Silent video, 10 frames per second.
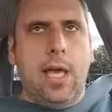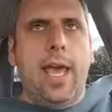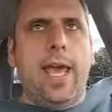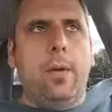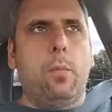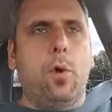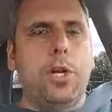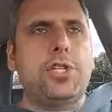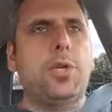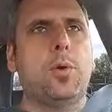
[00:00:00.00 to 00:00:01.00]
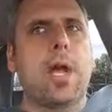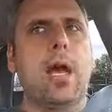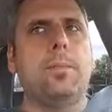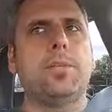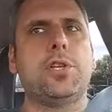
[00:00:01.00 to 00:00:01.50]
And once you
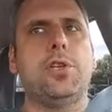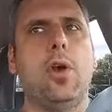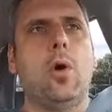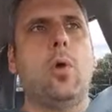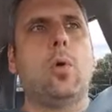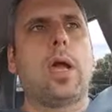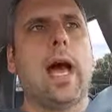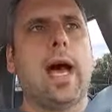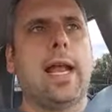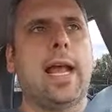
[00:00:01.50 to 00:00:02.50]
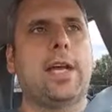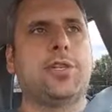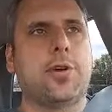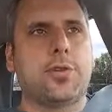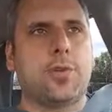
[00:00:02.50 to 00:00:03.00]
come to know God
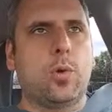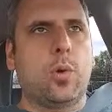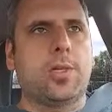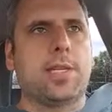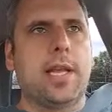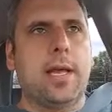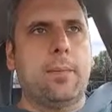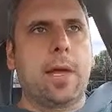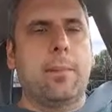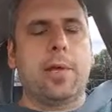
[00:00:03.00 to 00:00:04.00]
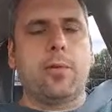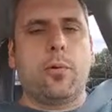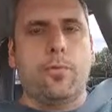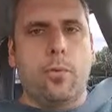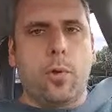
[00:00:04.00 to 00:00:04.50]
as your source and Him coming
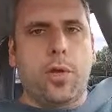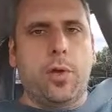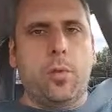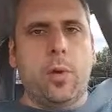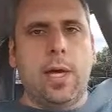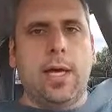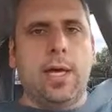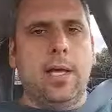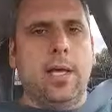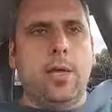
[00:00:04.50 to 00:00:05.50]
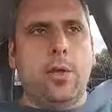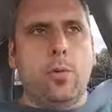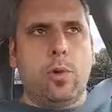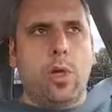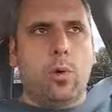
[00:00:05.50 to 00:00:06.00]
through for you,
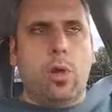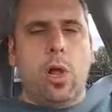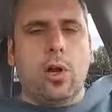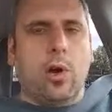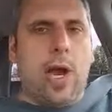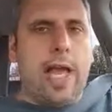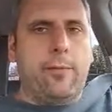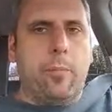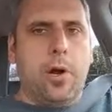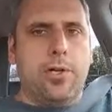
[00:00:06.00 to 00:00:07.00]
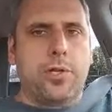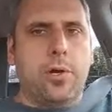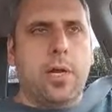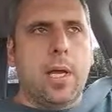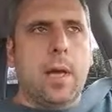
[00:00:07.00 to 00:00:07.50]
you will no longer have
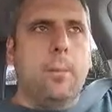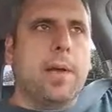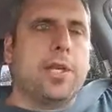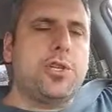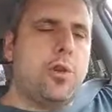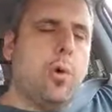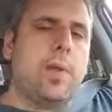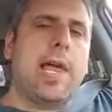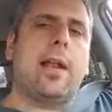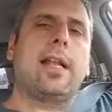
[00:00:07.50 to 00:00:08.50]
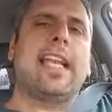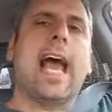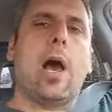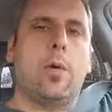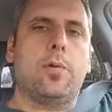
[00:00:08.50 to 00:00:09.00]
pressure because you know without a
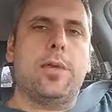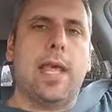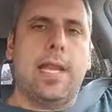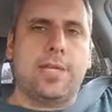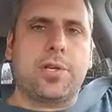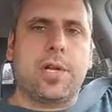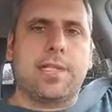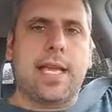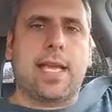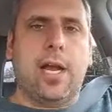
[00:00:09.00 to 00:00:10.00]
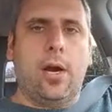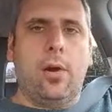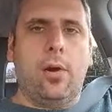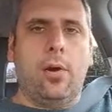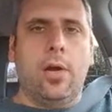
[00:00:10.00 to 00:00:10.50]
doubt that He's going to take
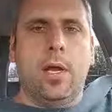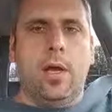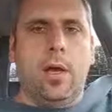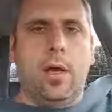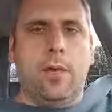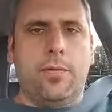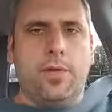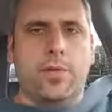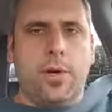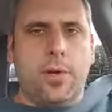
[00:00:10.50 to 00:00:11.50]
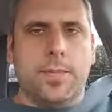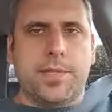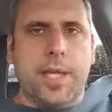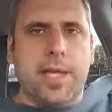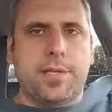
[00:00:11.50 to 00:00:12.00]
care of the
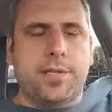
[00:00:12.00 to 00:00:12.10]
circumstance.